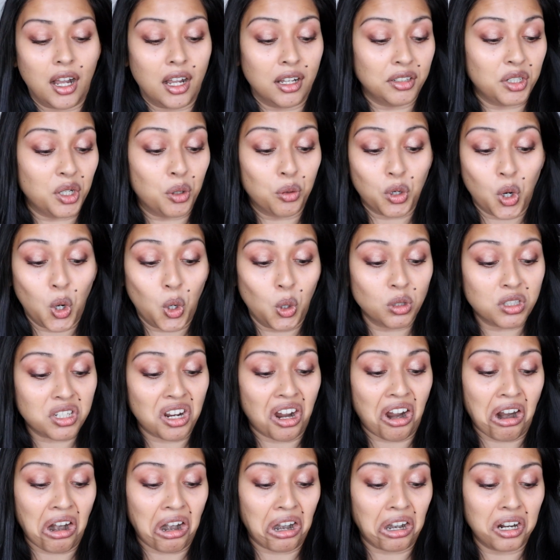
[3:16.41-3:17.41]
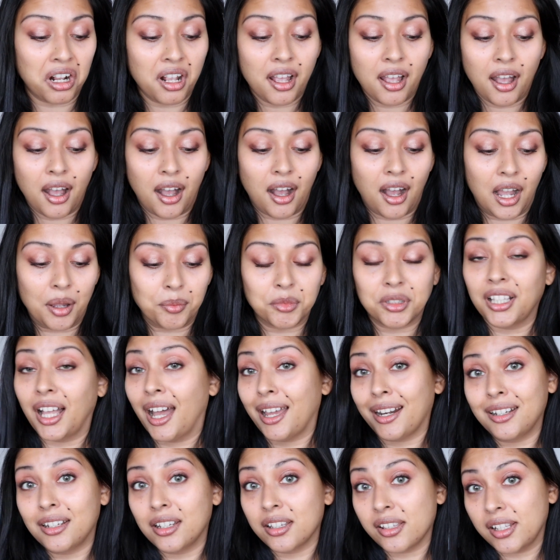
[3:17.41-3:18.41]
No coal tar. I'm
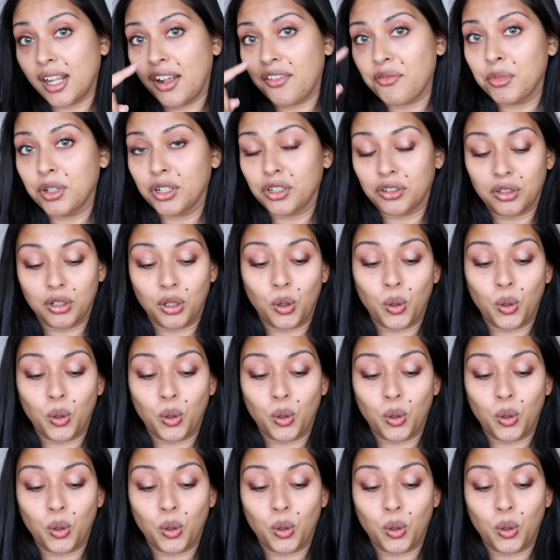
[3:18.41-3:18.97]
glad it doesn't have mineral